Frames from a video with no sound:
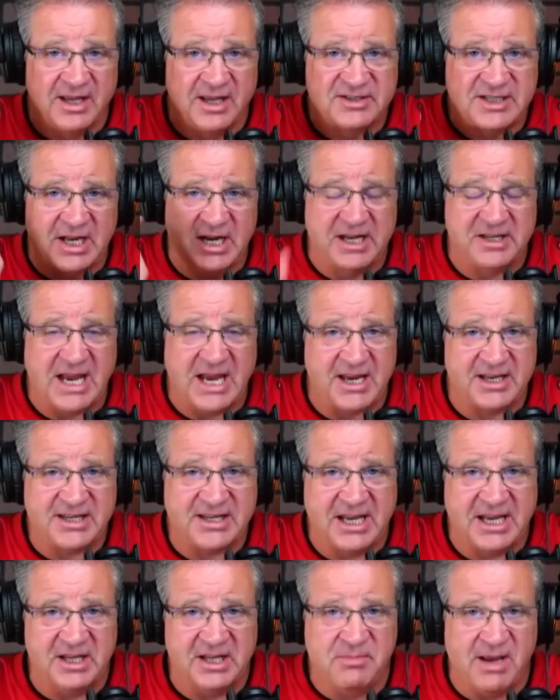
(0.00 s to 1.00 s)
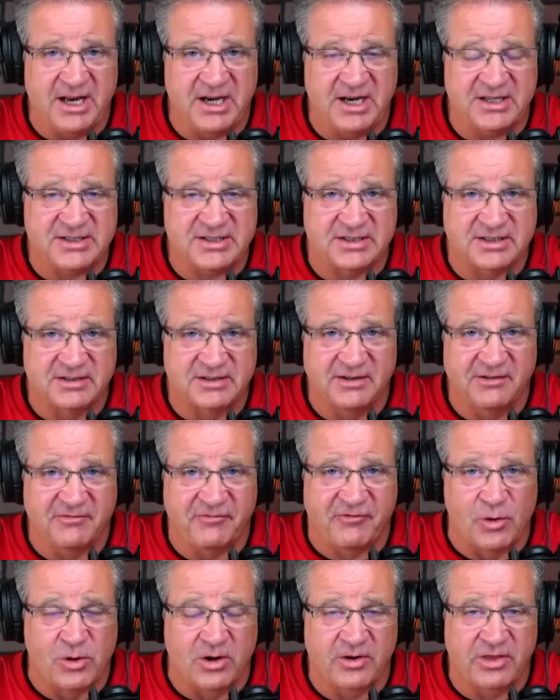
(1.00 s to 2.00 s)
It's going to take 10 minutes
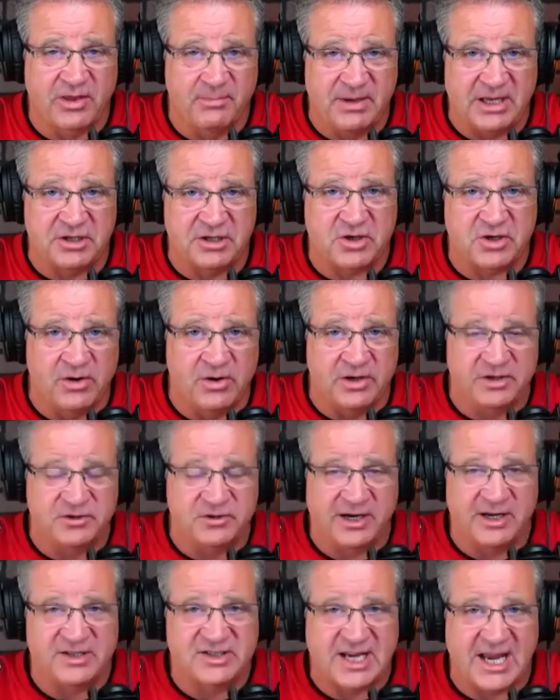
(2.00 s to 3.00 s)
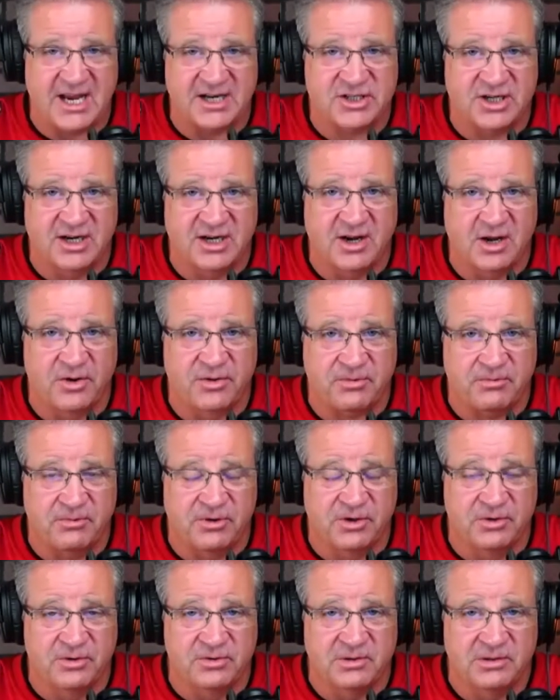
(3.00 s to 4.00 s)
for the Bitcoin transaction to go
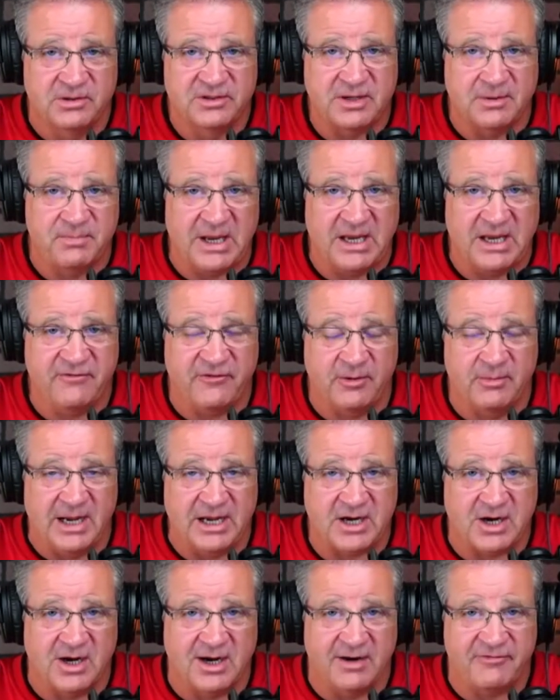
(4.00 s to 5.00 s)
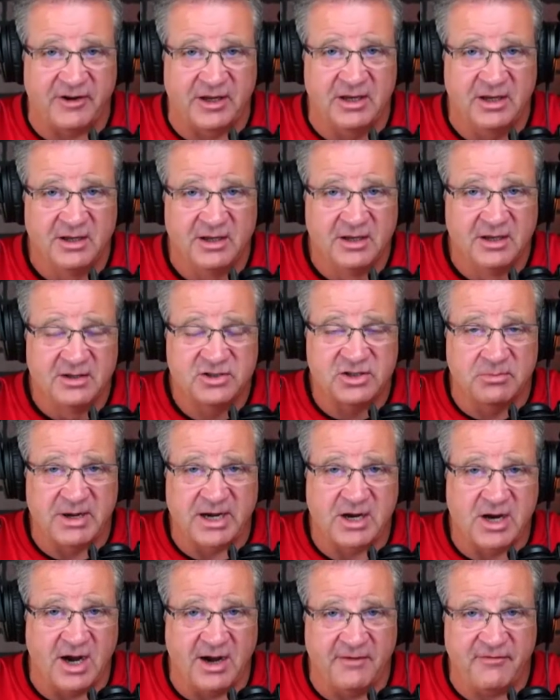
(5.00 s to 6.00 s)
through to pay for my coffee. So my
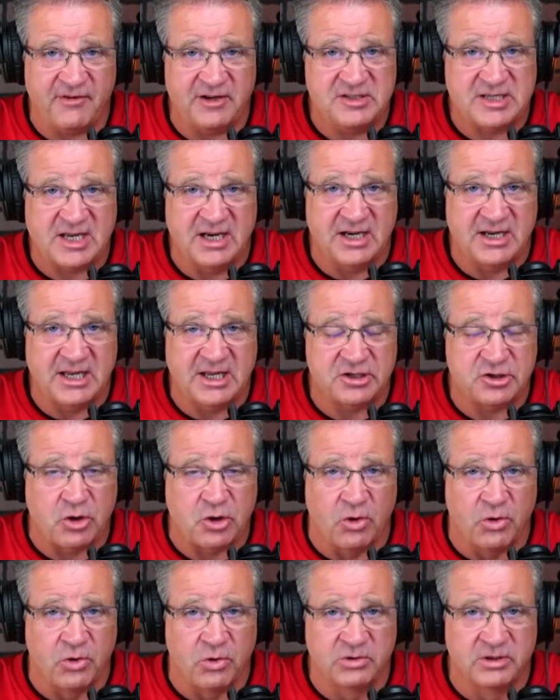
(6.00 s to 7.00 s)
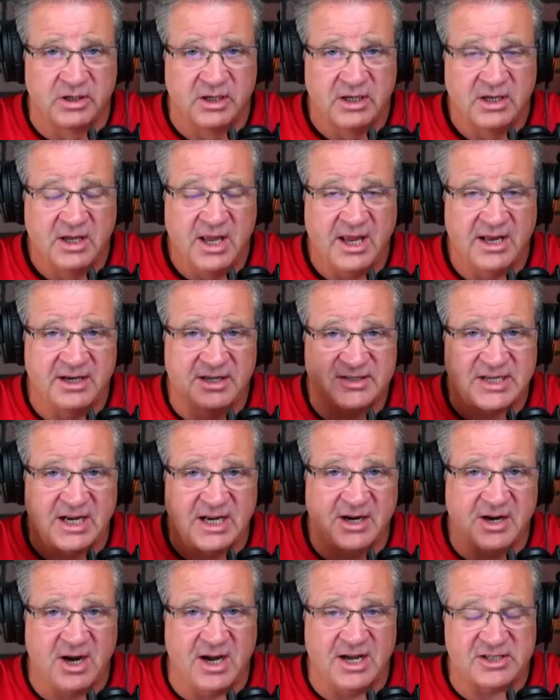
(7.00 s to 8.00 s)
coffee is going to get cold, and it's going
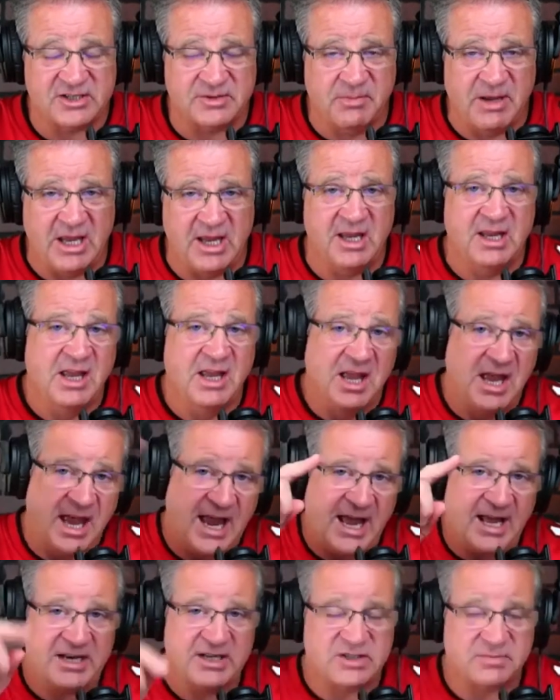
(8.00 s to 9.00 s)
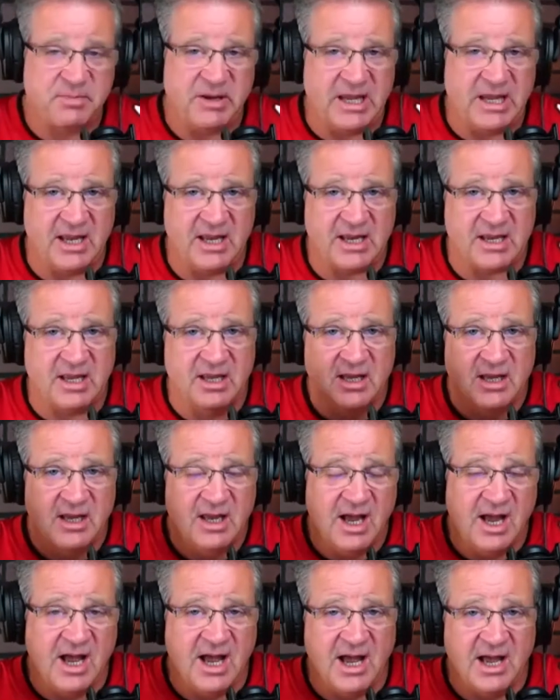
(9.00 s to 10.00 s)
to cost me at its peak
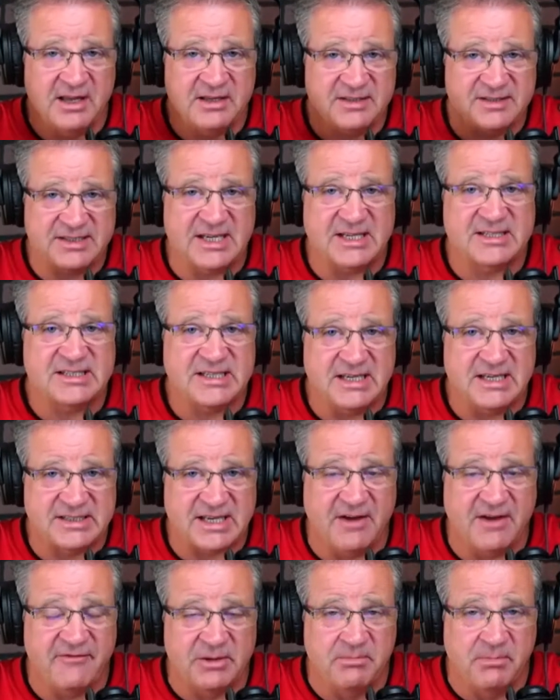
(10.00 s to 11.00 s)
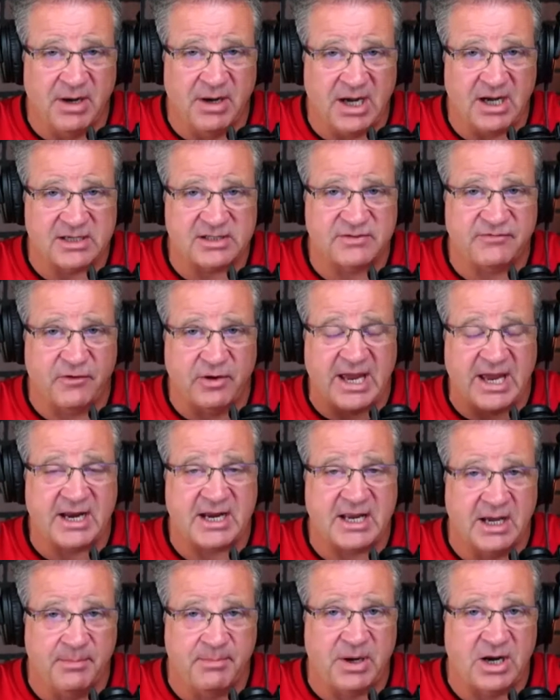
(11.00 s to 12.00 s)
$67 for that
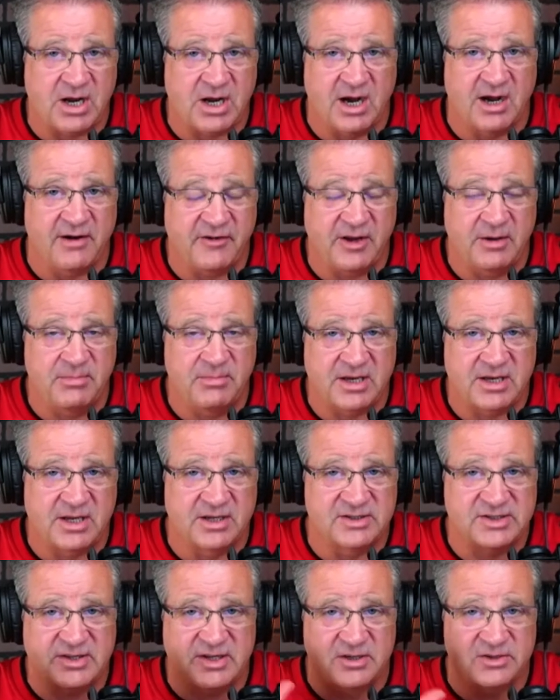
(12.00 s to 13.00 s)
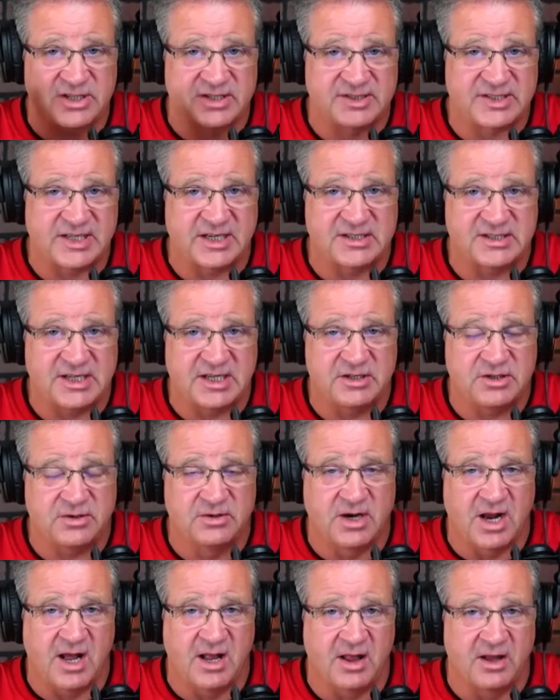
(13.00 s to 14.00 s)
cup of coffee, because there's a
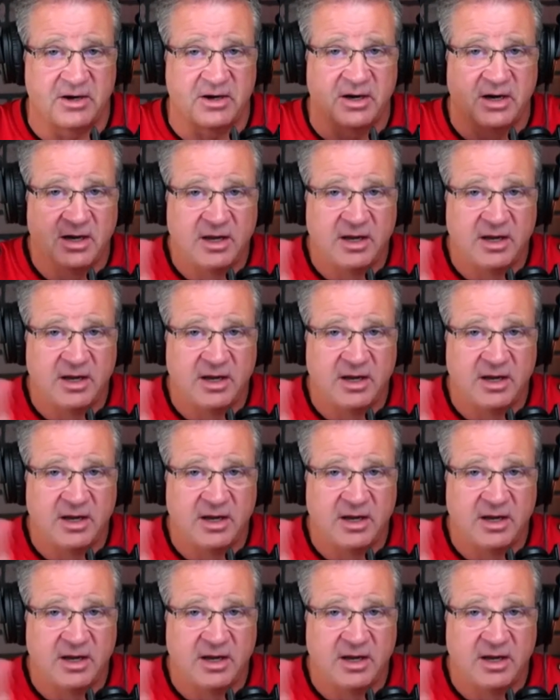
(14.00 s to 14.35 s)
$62